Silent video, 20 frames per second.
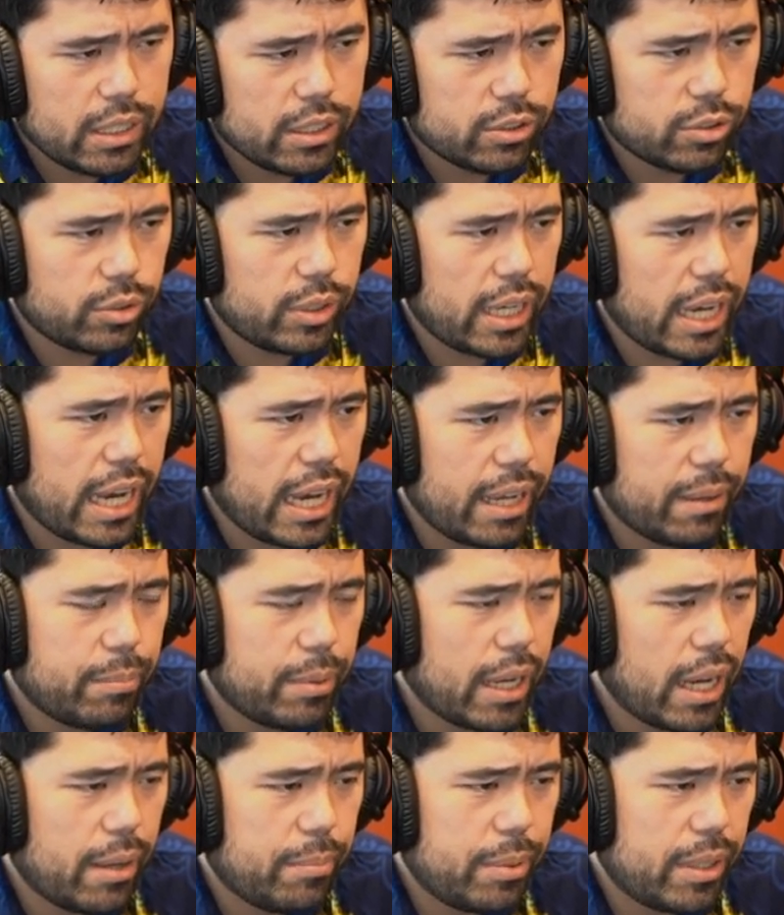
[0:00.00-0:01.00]
yeah,
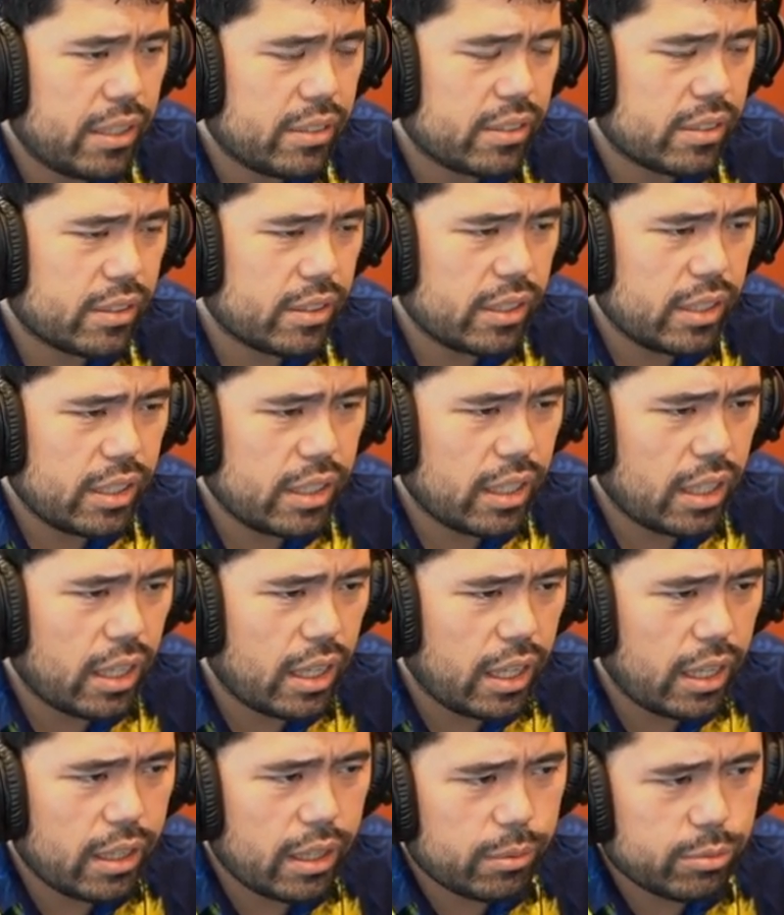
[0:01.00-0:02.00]
I basically
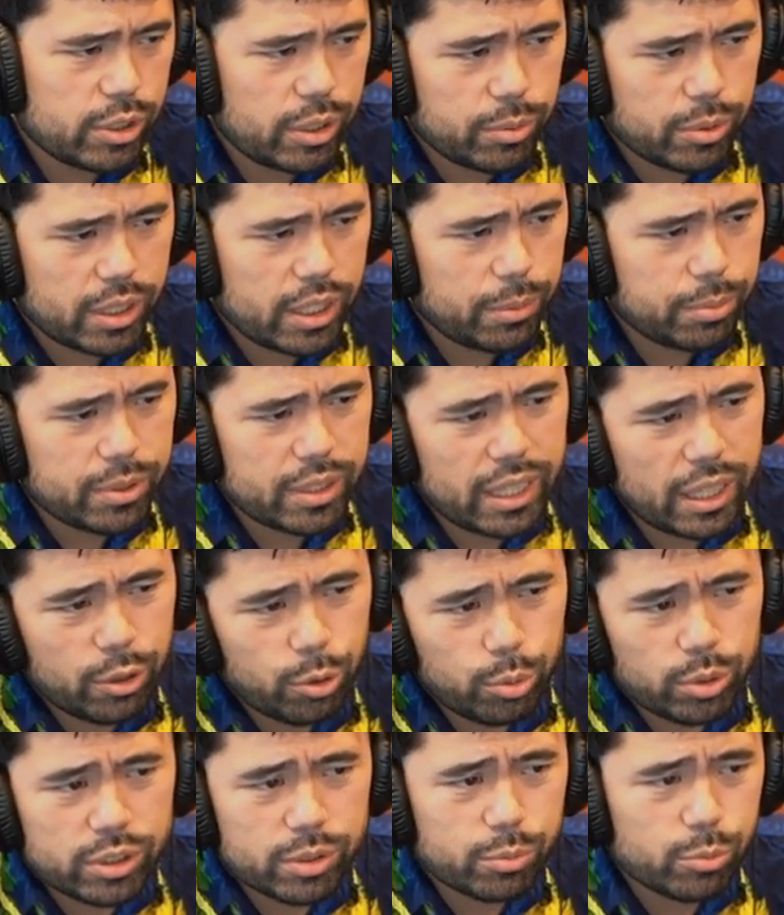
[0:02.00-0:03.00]
was able to keep it together,
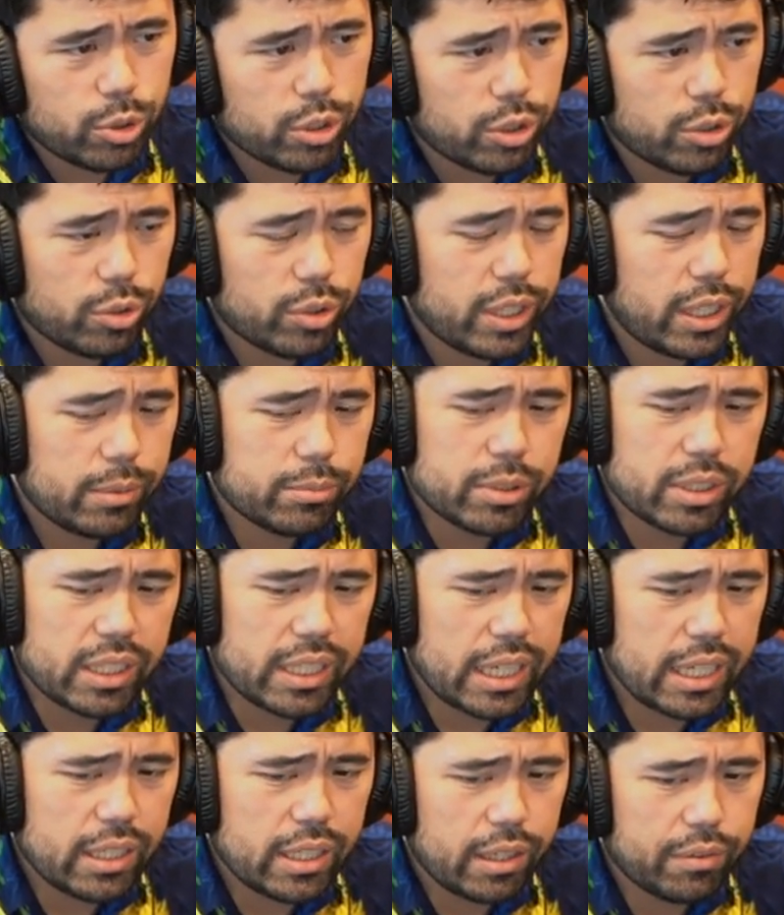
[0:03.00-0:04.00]
win some critical games at the
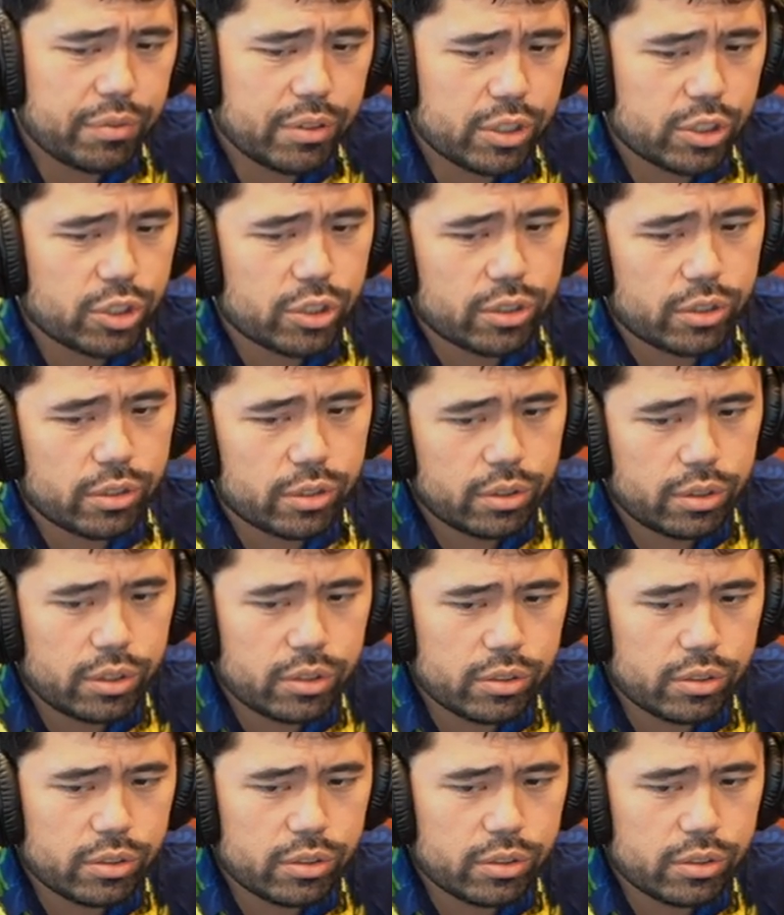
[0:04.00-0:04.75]
end, and I finished in I